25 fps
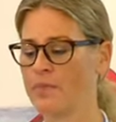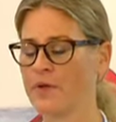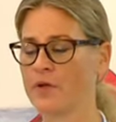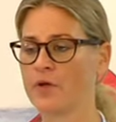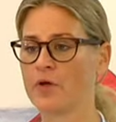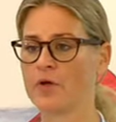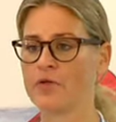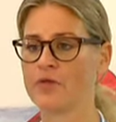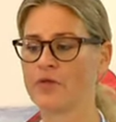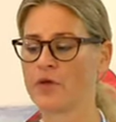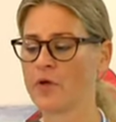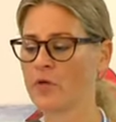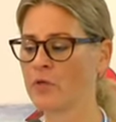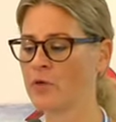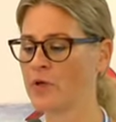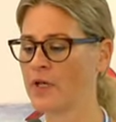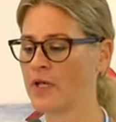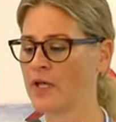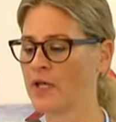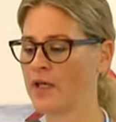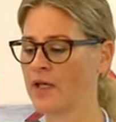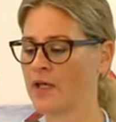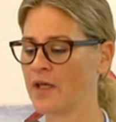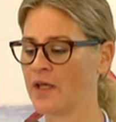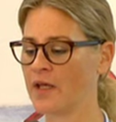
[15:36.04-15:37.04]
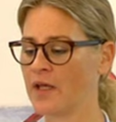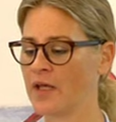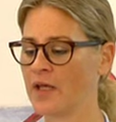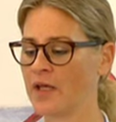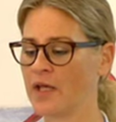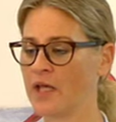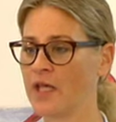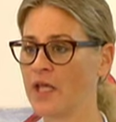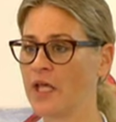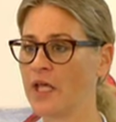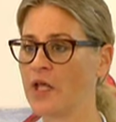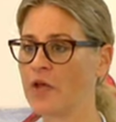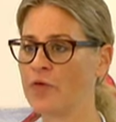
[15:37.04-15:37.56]
Because only
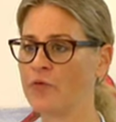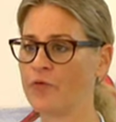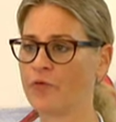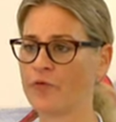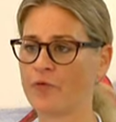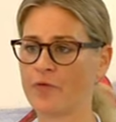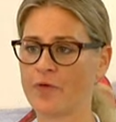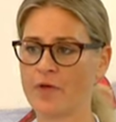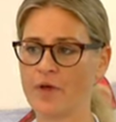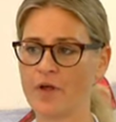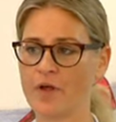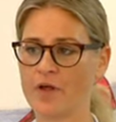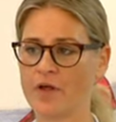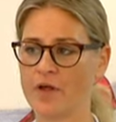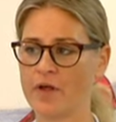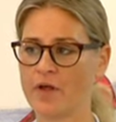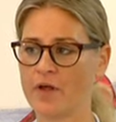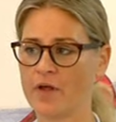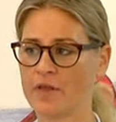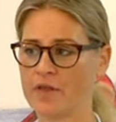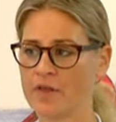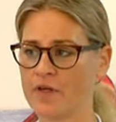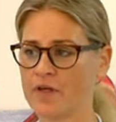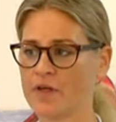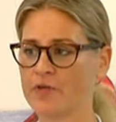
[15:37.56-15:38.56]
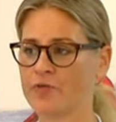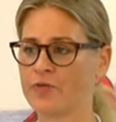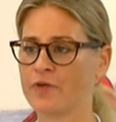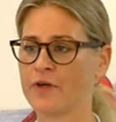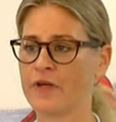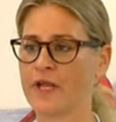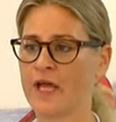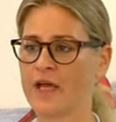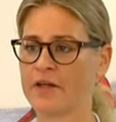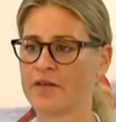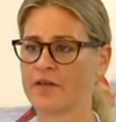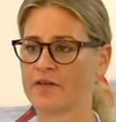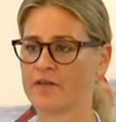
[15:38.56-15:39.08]
if the
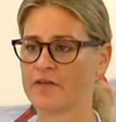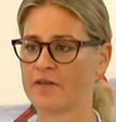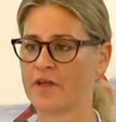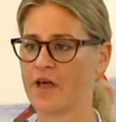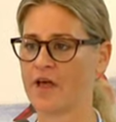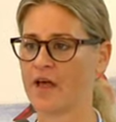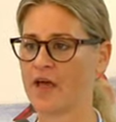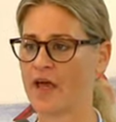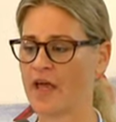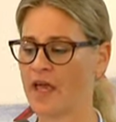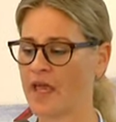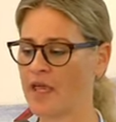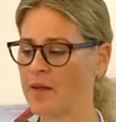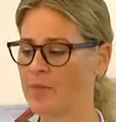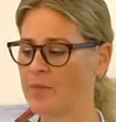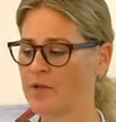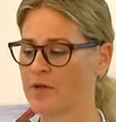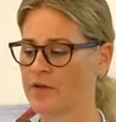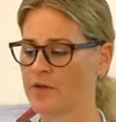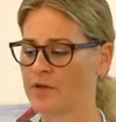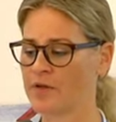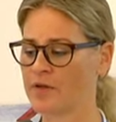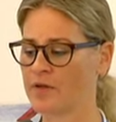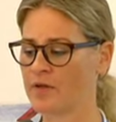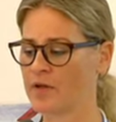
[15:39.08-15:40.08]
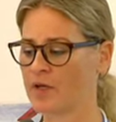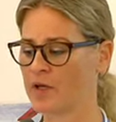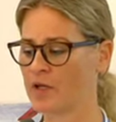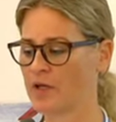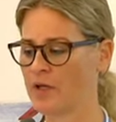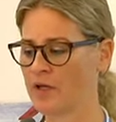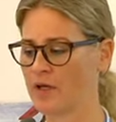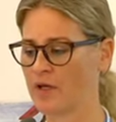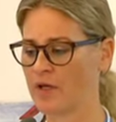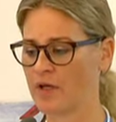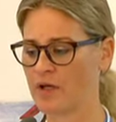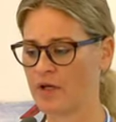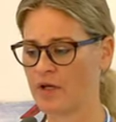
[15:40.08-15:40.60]
different actors are able
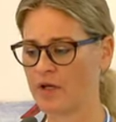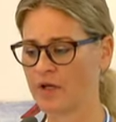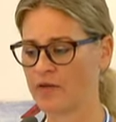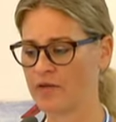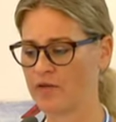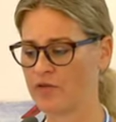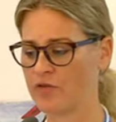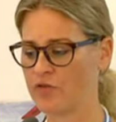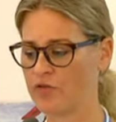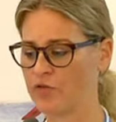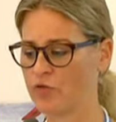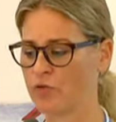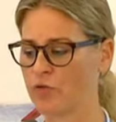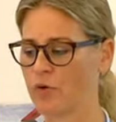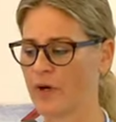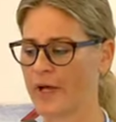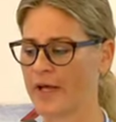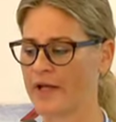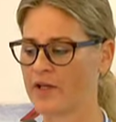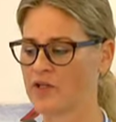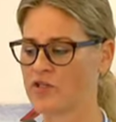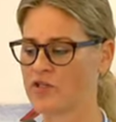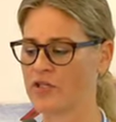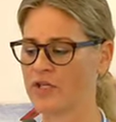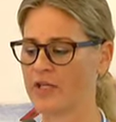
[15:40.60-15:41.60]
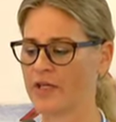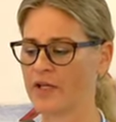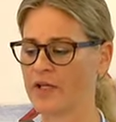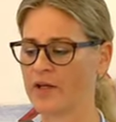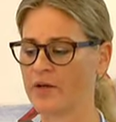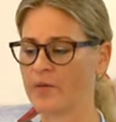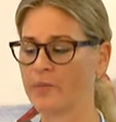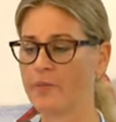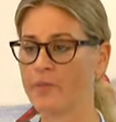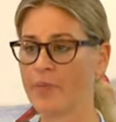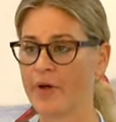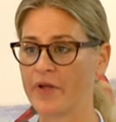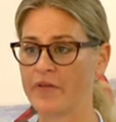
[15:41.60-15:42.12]
to actually
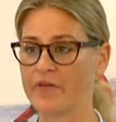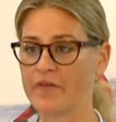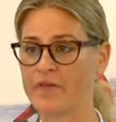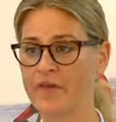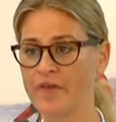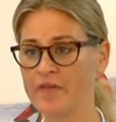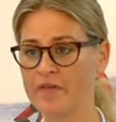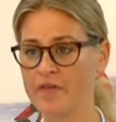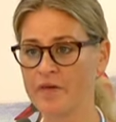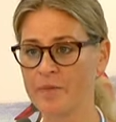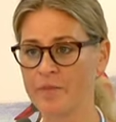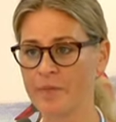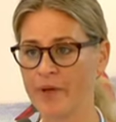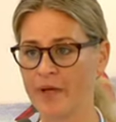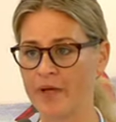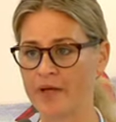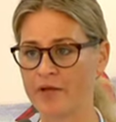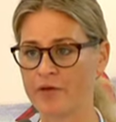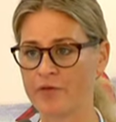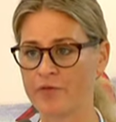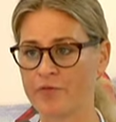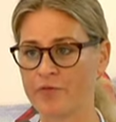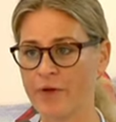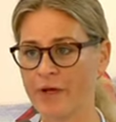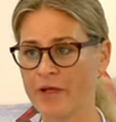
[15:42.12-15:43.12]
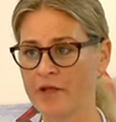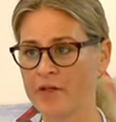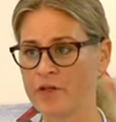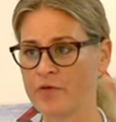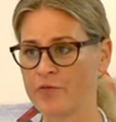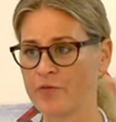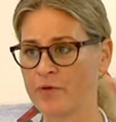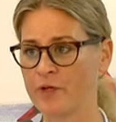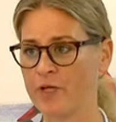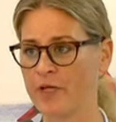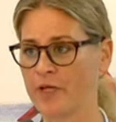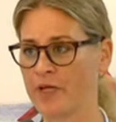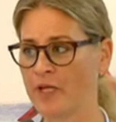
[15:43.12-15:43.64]
participate
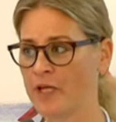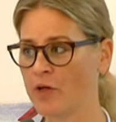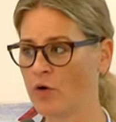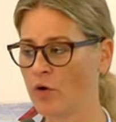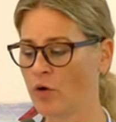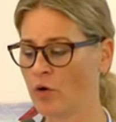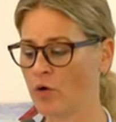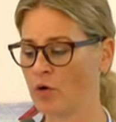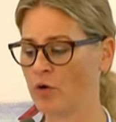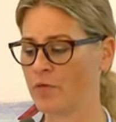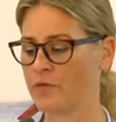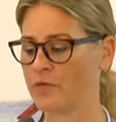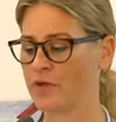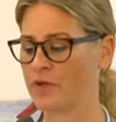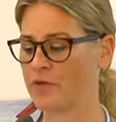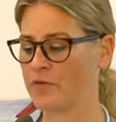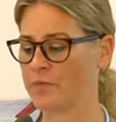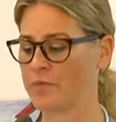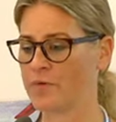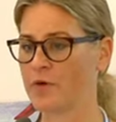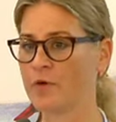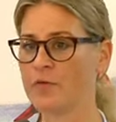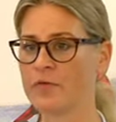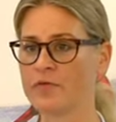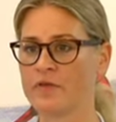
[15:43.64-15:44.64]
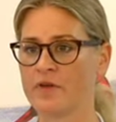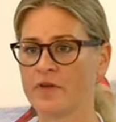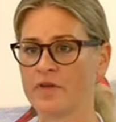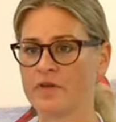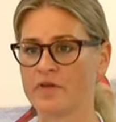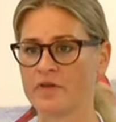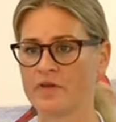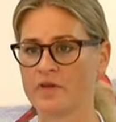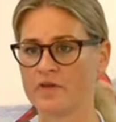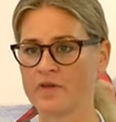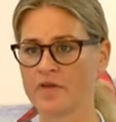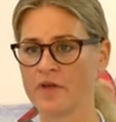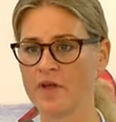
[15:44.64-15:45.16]
effectively in all of these
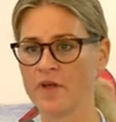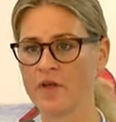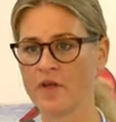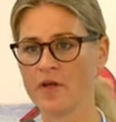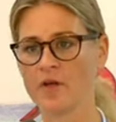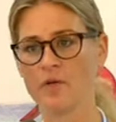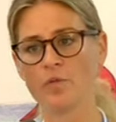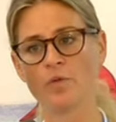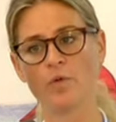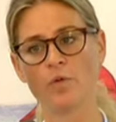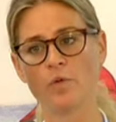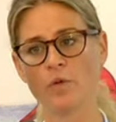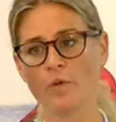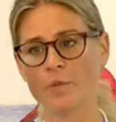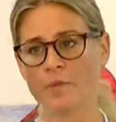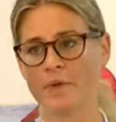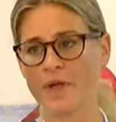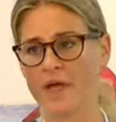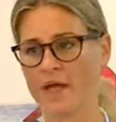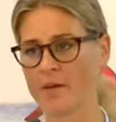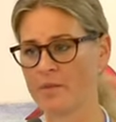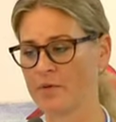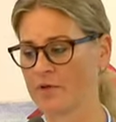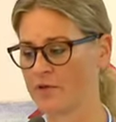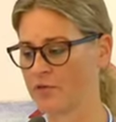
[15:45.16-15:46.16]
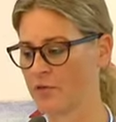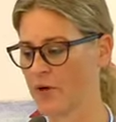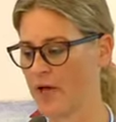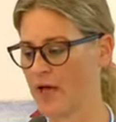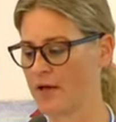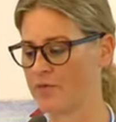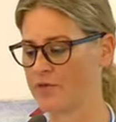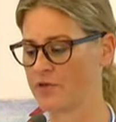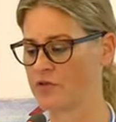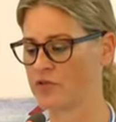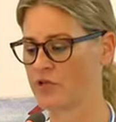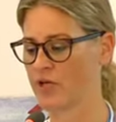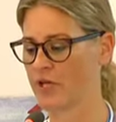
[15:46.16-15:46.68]
processes, we will be able to
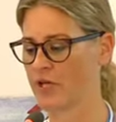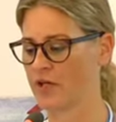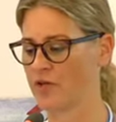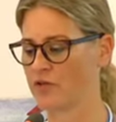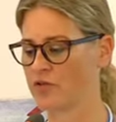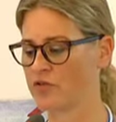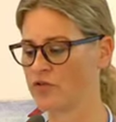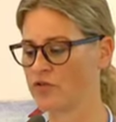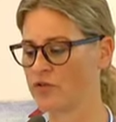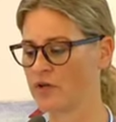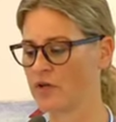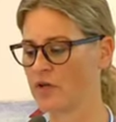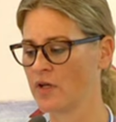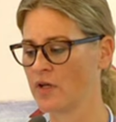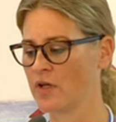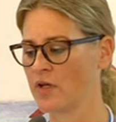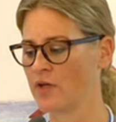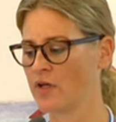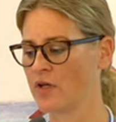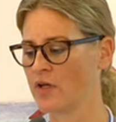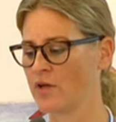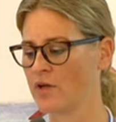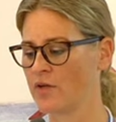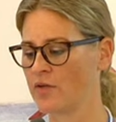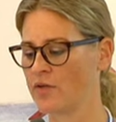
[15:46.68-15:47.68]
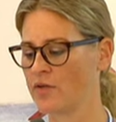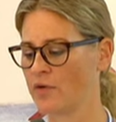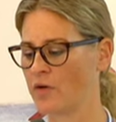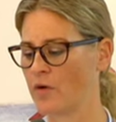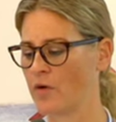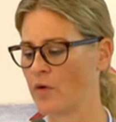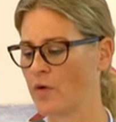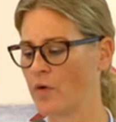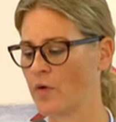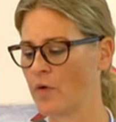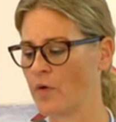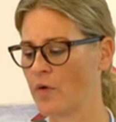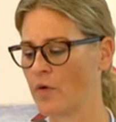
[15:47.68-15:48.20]
have a change.
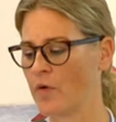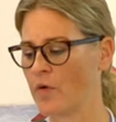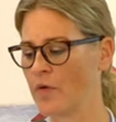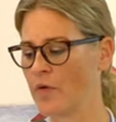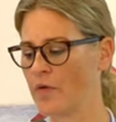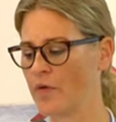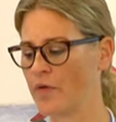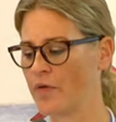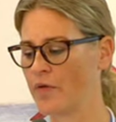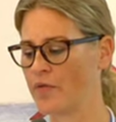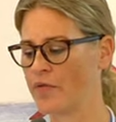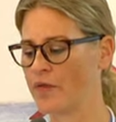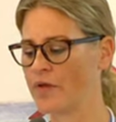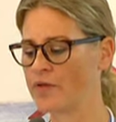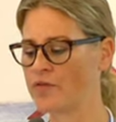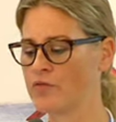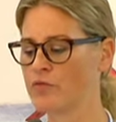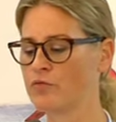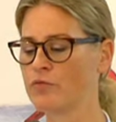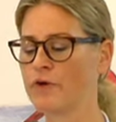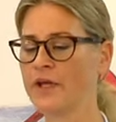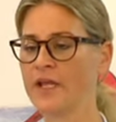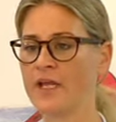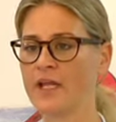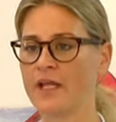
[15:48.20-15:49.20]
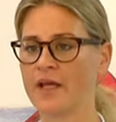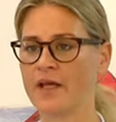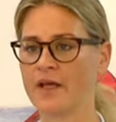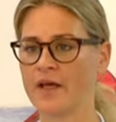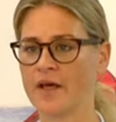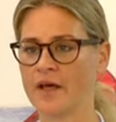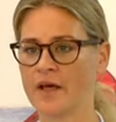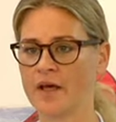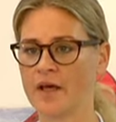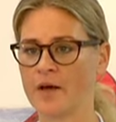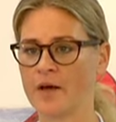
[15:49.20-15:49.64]
So this really